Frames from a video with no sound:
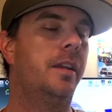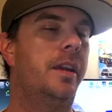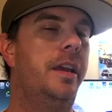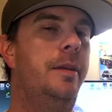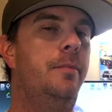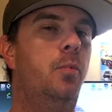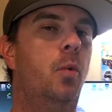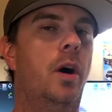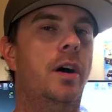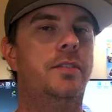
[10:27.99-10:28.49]

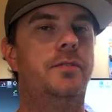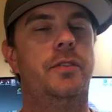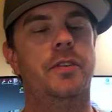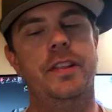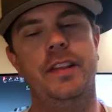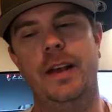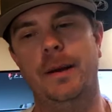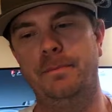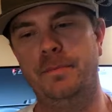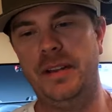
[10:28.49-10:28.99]
keep watch for
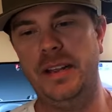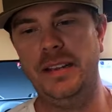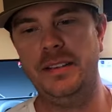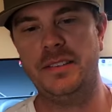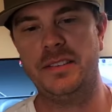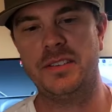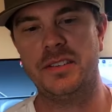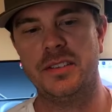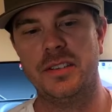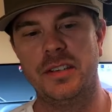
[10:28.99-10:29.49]
the
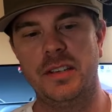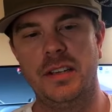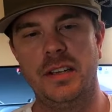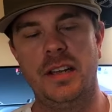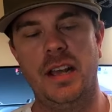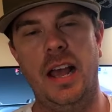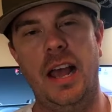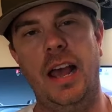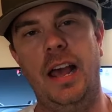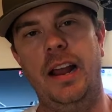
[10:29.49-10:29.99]
updates,
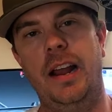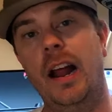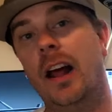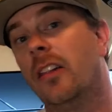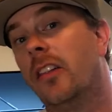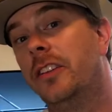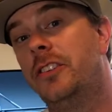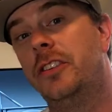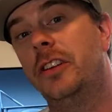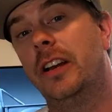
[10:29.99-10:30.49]
and
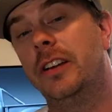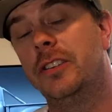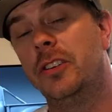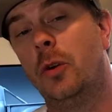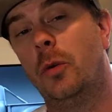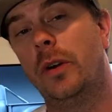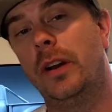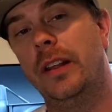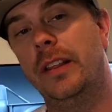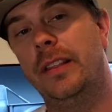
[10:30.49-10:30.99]
I'll let you guys
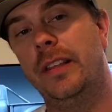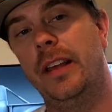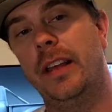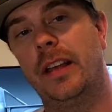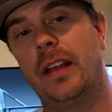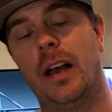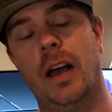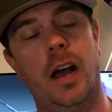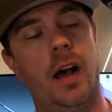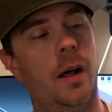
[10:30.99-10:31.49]
know what I
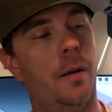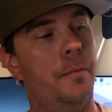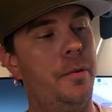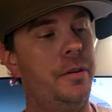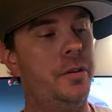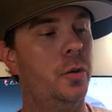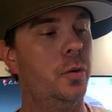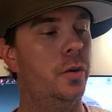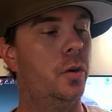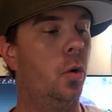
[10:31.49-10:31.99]
think. I'll be
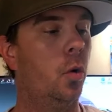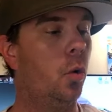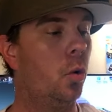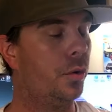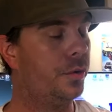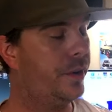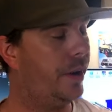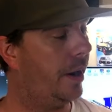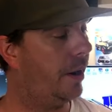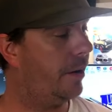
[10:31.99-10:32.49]
doing a
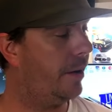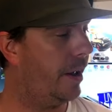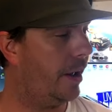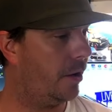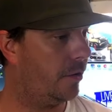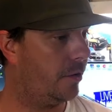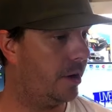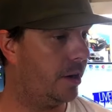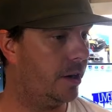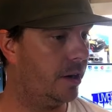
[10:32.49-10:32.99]
whole
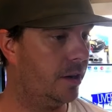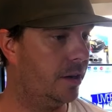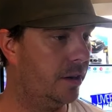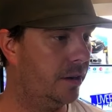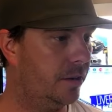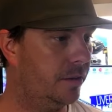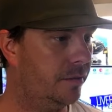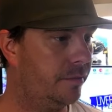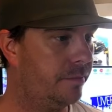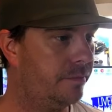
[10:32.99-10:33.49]
teardown
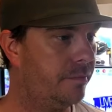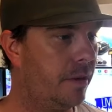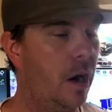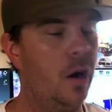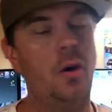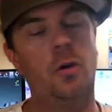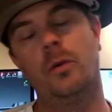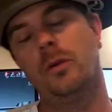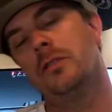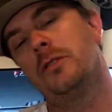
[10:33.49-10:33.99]
of
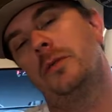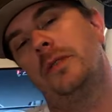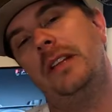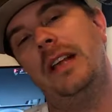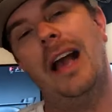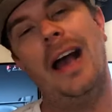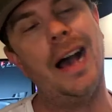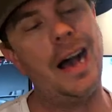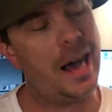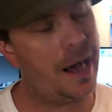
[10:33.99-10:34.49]
how it works with
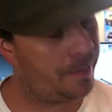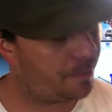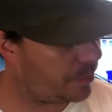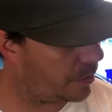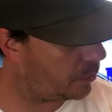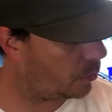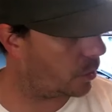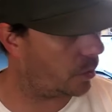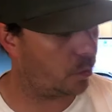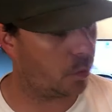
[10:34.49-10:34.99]
the app
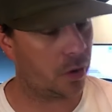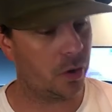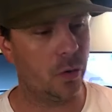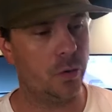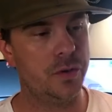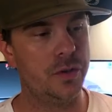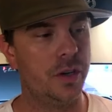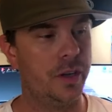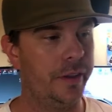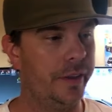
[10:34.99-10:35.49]
and what
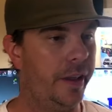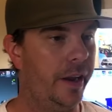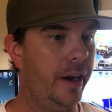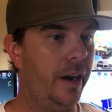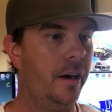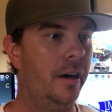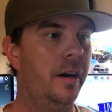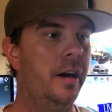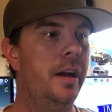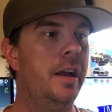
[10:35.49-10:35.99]
goes on
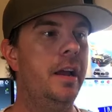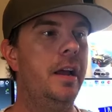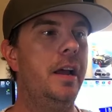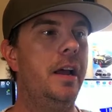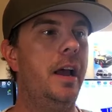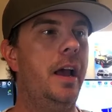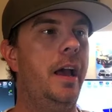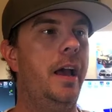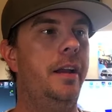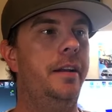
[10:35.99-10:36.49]
there,
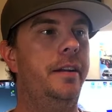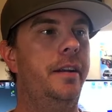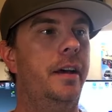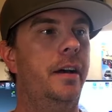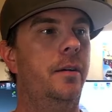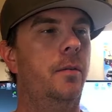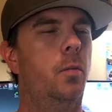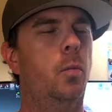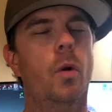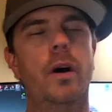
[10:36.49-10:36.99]
and
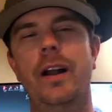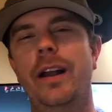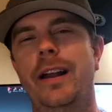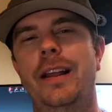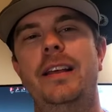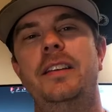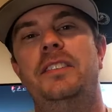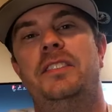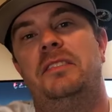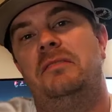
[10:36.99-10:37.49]
what it
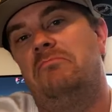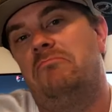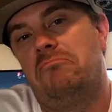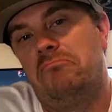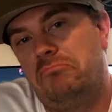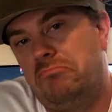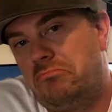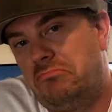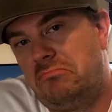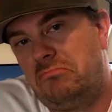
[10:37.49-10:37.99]
is
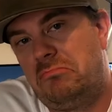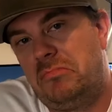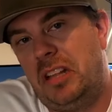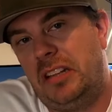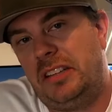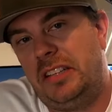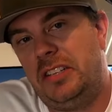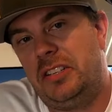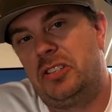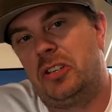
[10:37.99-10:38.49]

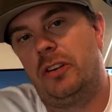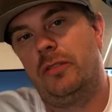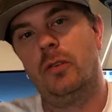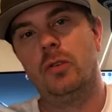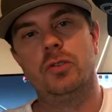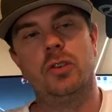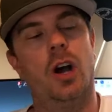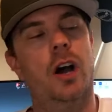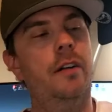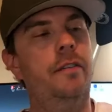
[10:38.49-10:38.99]
that these
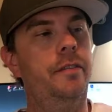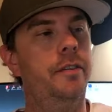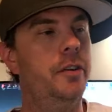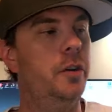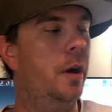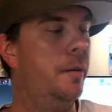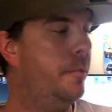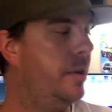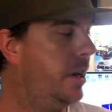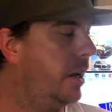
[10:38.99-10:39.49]
servos offer
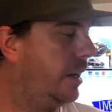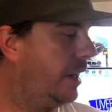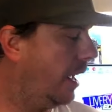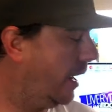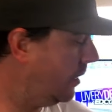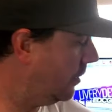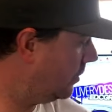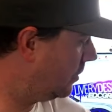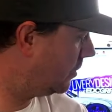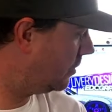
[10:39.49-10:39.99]
you. I mean,
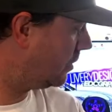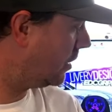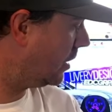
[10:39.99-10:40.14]
again,